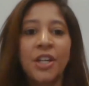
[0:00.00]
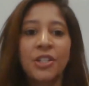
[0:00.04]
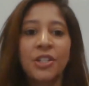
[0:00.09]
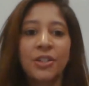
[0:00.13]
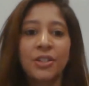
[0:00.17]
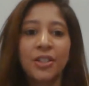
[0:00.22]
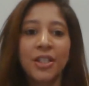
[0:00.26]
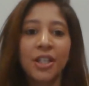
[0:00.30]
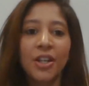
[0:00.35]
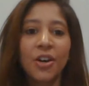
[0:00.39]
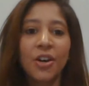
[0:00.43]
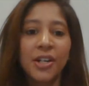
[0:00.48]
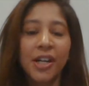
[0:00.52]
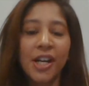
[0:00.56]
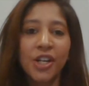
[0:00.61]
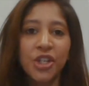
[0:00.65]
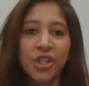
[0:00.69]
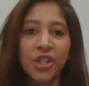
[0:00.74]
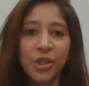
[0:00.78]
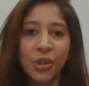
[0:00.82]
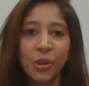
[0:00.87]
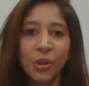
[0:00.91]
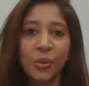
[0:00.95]
Today on our
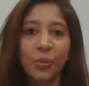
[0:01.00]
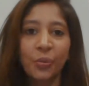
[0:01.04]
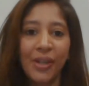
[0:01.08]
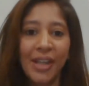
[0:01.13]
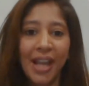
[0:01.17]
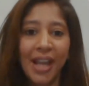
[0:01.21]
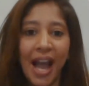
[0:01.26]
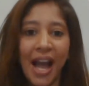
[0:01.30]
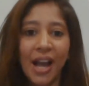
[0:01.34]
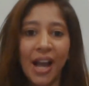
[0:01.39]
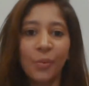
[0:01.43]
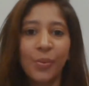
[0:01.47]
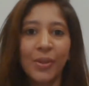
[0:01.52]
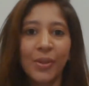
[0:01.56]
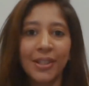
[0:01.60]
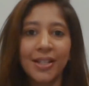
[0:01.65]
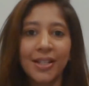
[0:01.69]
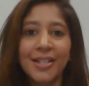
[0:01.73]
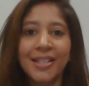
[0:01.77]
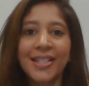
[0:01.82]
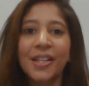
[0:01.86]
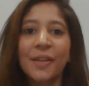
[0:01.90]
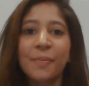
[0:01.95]
show, we have with
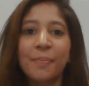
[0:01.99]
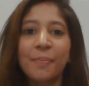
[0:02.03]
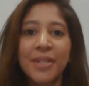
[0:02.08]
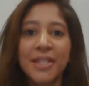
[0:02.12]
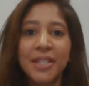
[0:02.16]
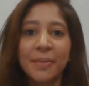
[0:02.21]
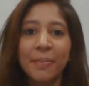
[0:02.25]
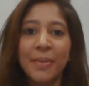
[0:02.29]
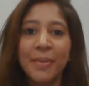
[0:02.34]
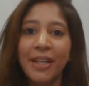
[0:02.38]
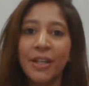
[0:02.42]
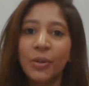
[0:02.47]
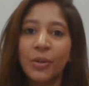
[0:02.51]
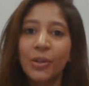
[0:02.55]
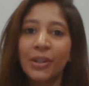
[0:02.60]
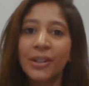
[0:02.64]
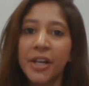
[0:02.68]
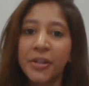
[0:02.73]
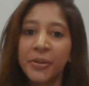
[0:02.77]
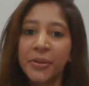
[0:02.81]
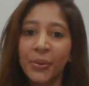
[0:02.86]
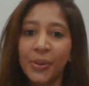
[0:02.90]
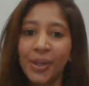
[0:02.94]
us Mister Mehul
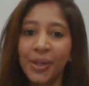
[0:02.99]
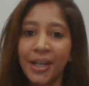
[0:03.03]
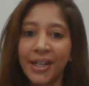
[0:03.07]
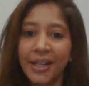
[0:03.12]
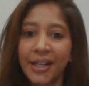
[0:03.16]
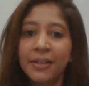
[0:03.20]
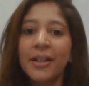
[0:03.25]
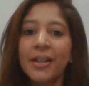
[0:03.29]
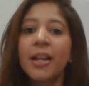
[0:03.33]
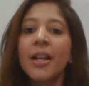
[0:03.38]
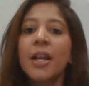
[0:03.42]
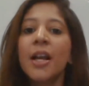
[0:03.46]
Dharuka,